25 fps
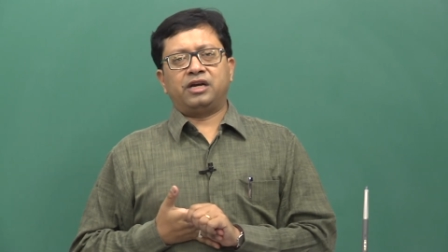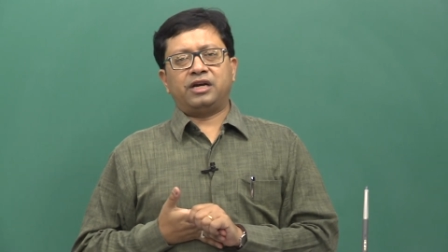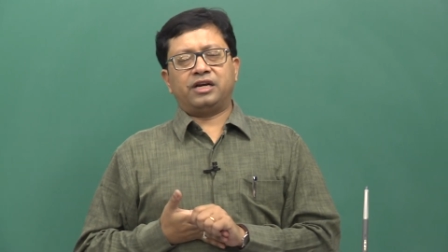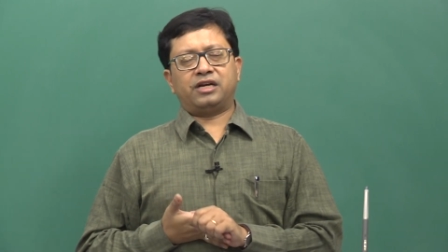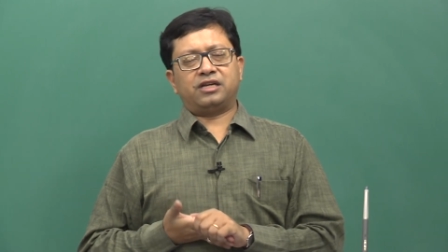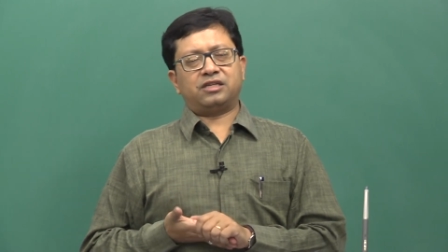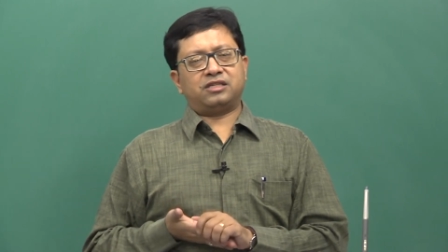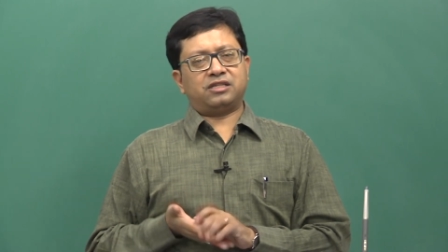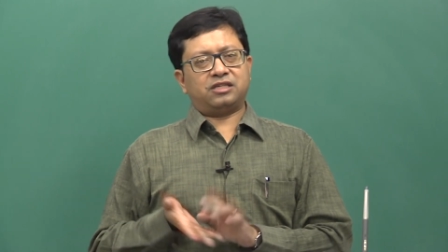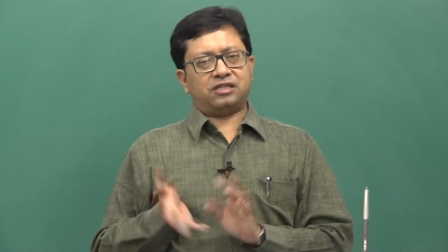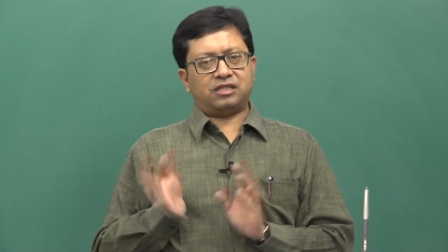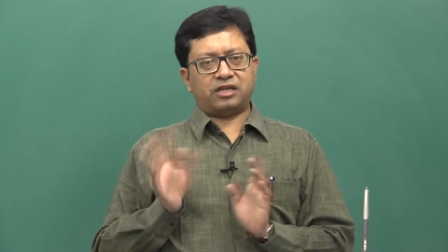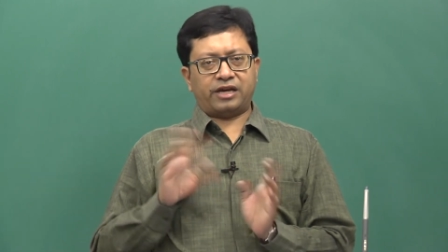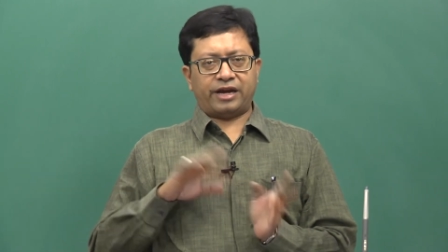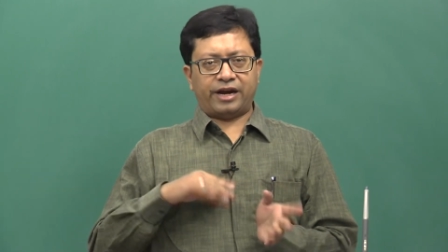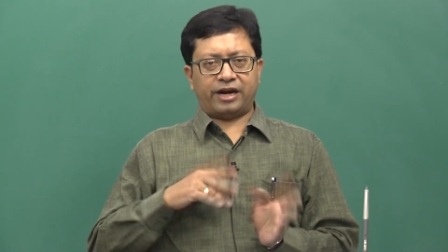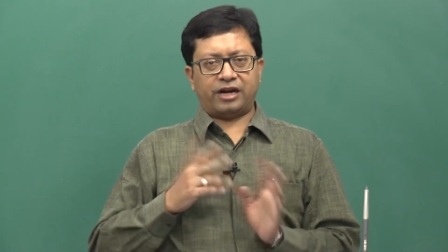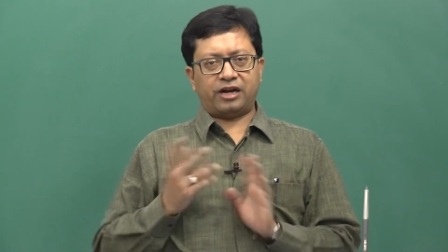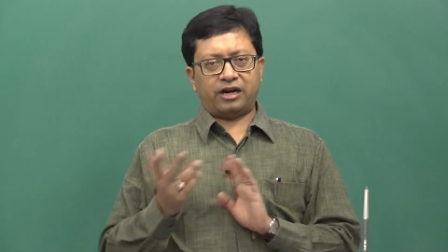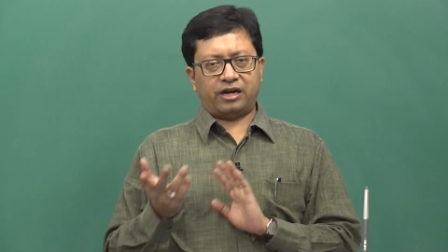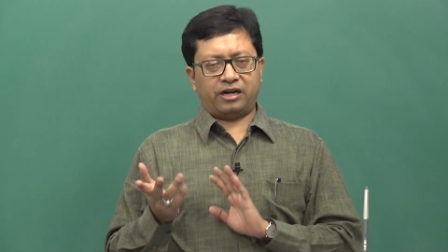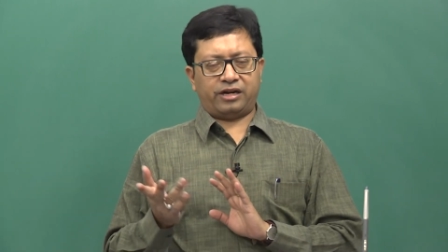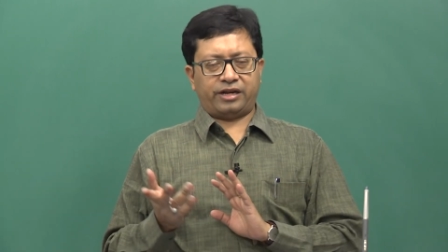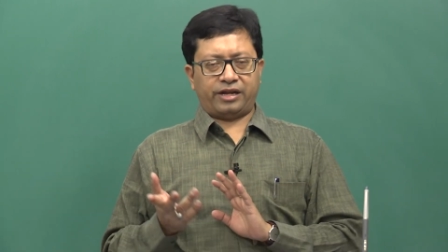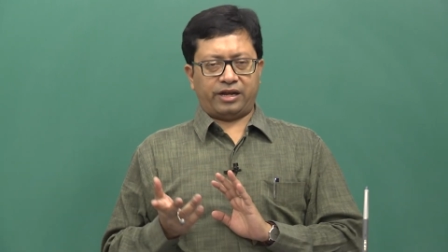it is either
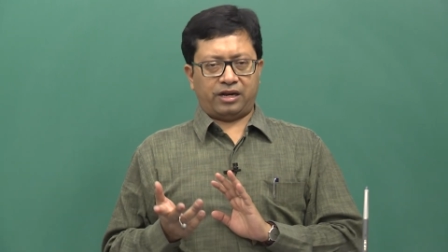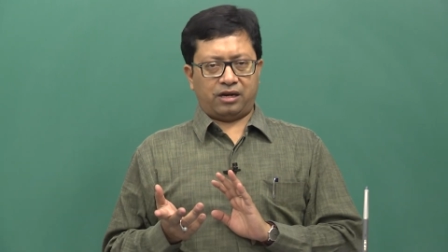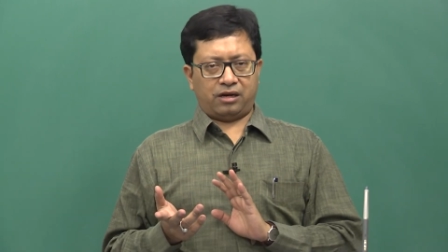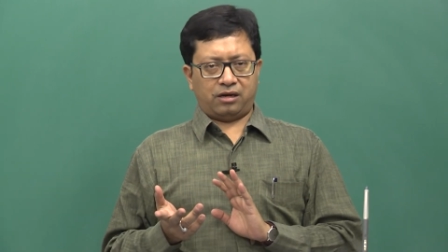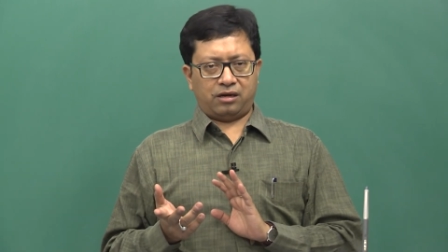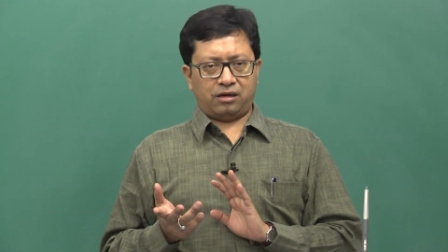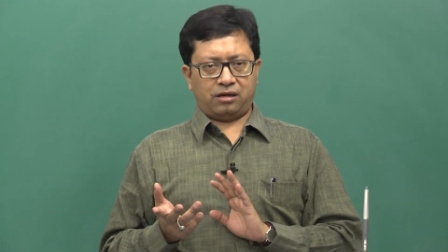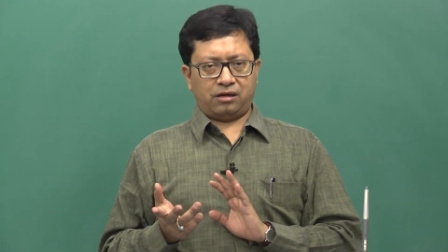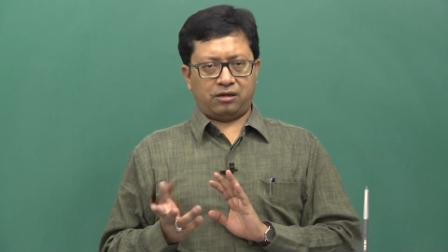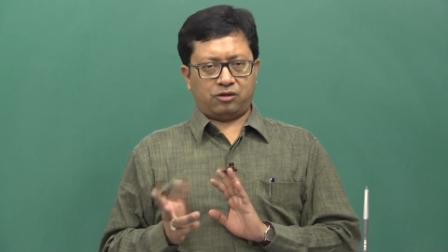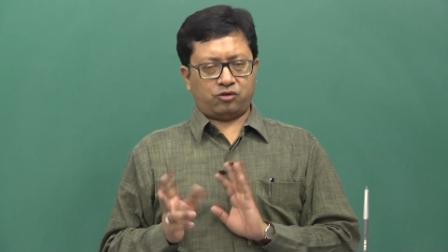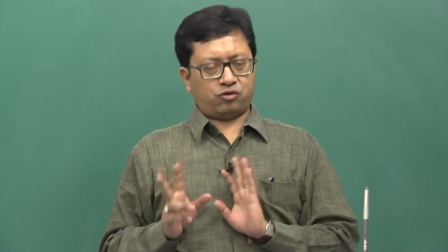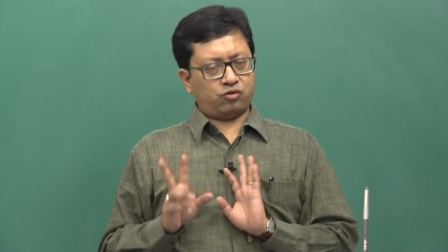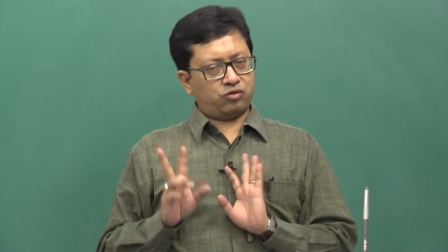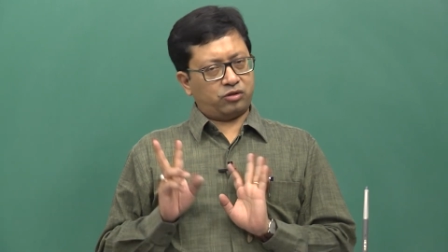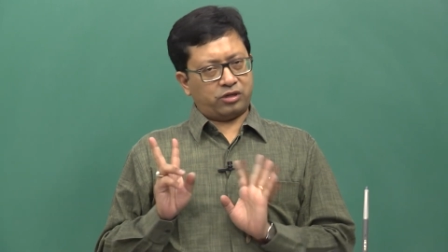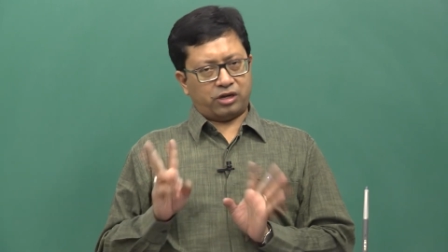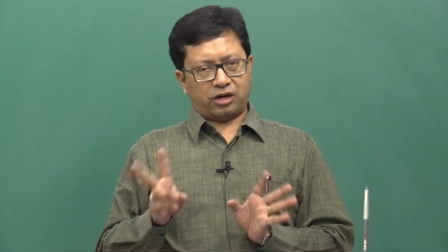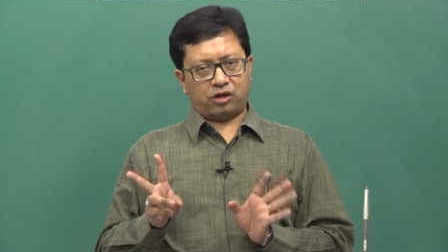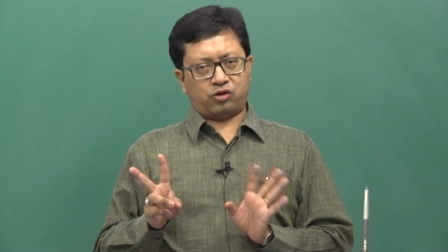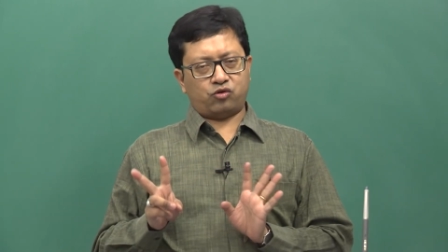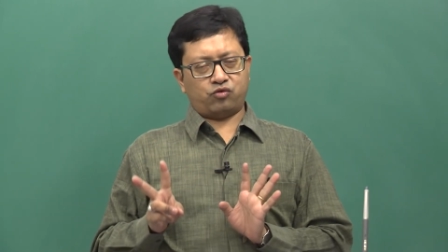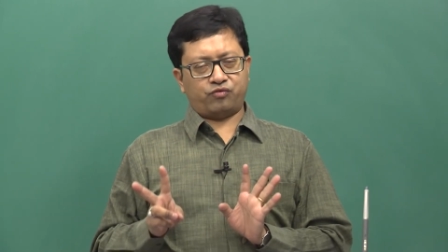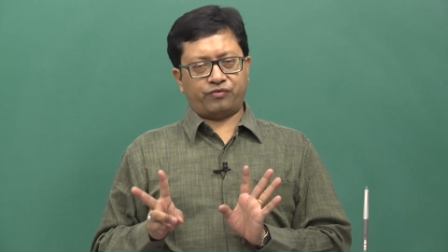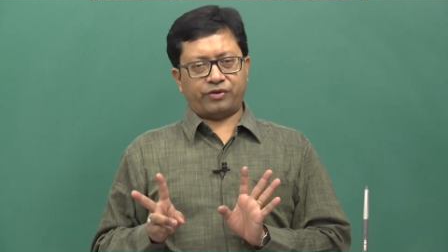head and tail. So,
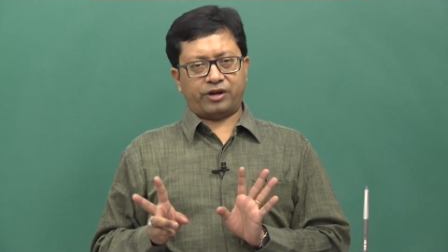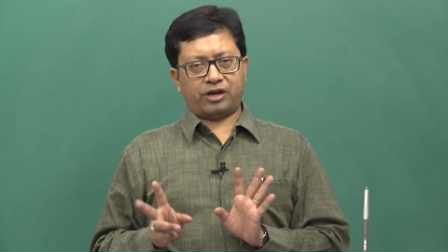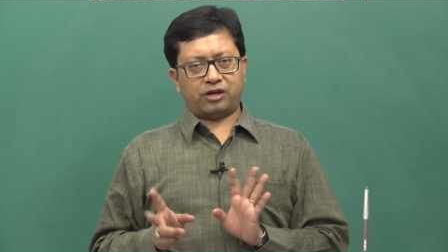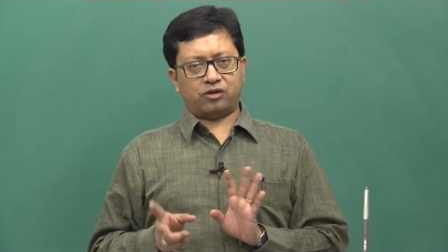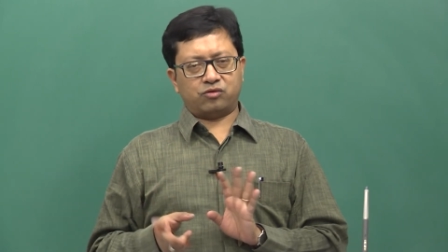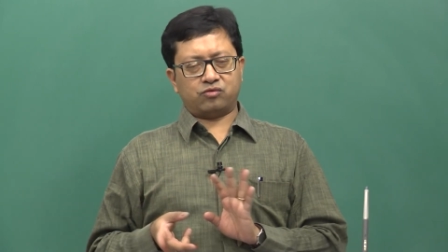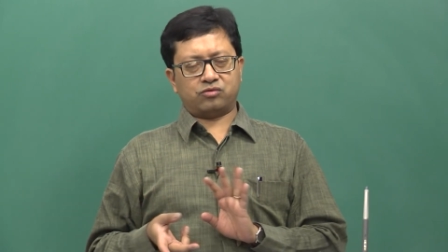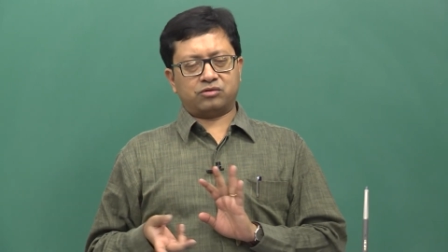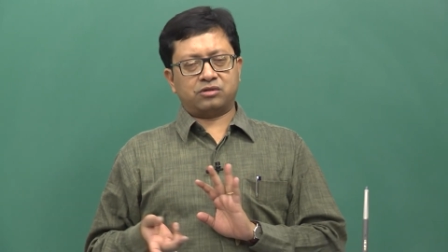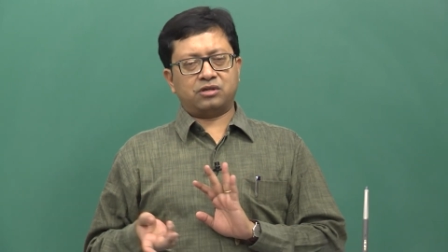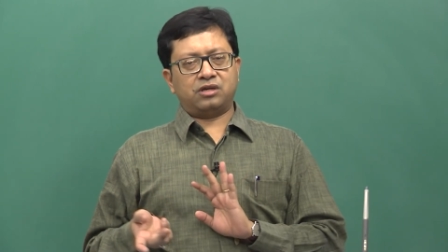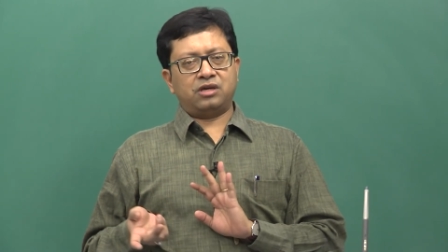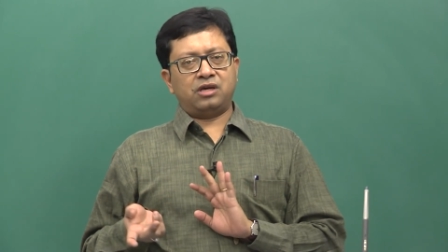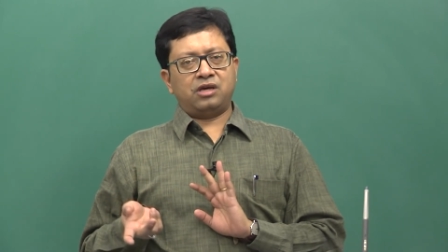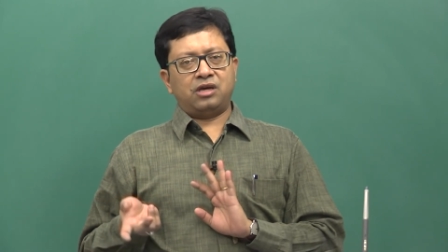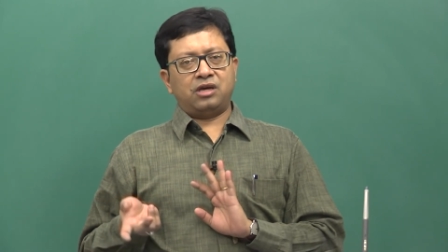there are two values.